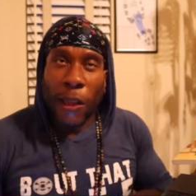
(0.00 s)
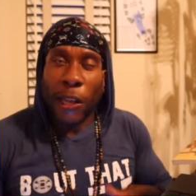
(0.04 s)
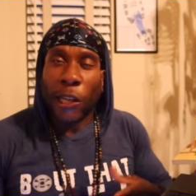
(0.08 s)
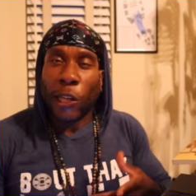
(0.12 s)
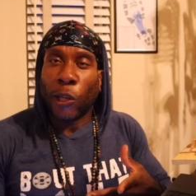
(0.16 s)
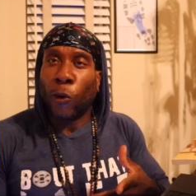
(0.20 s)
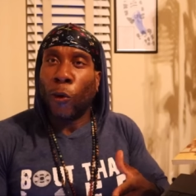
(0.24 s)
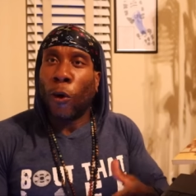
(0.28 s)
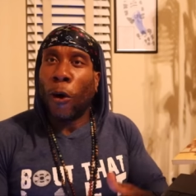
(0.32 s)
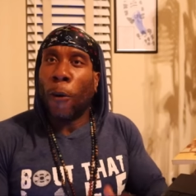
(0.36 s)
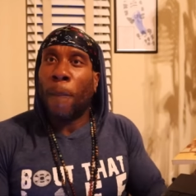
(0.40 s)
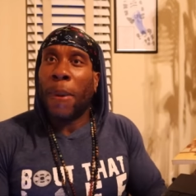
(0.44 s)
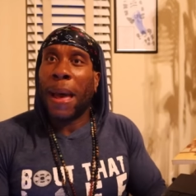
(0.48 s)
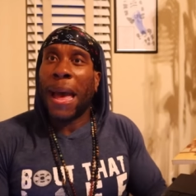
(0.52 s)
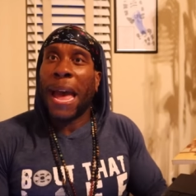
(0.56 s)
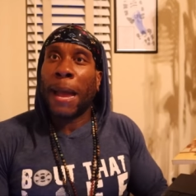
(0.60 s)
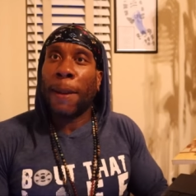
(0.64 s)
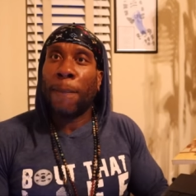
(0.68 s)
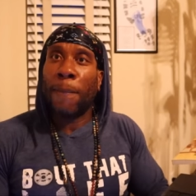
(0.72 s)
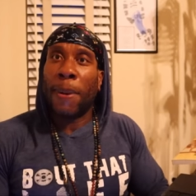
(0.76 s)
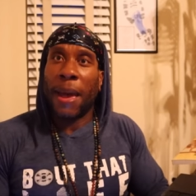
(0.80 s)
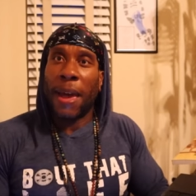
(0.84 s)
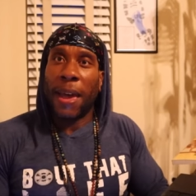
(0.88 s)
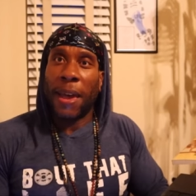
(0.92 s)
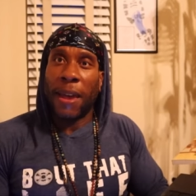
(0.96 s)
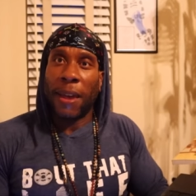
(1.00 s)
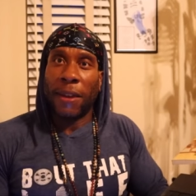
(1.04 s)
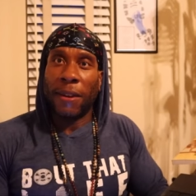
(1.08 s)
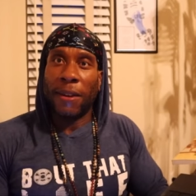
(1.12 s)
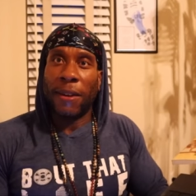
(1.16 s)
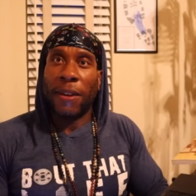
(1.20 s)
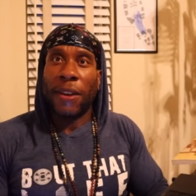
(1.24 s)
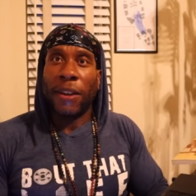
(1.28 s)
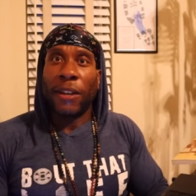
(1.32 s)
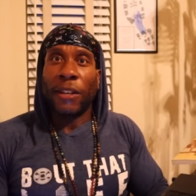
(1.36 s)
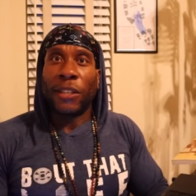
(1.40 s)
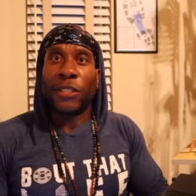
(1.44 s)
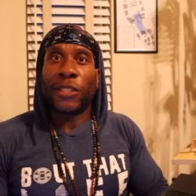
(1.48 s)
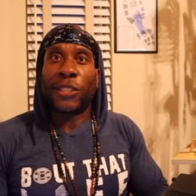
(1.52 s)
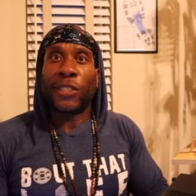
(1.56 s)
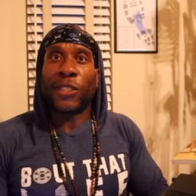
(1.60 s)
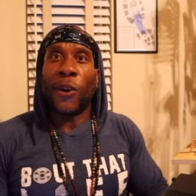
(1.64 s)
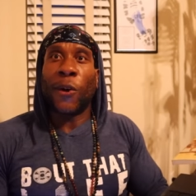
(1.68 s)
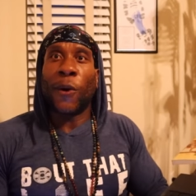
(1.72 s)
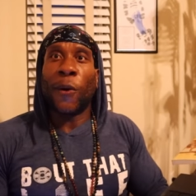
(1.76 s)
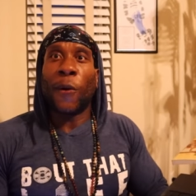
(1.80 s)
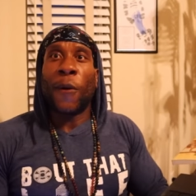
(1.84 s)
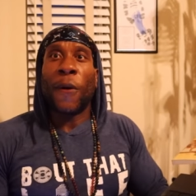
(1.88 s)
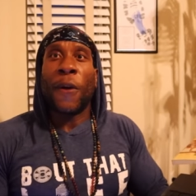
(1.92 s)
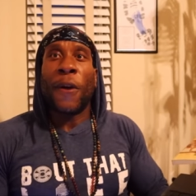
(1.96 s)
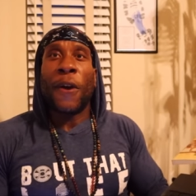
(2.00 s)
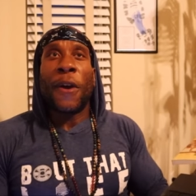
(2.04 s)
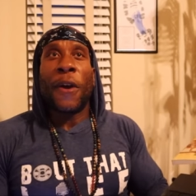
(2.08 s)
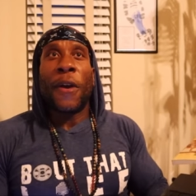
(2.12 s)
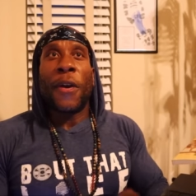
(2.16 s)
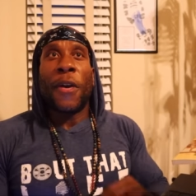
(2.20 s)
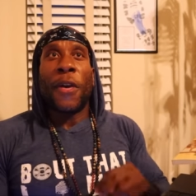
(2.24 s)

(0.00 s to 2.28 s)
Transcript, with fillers: lower back pain. So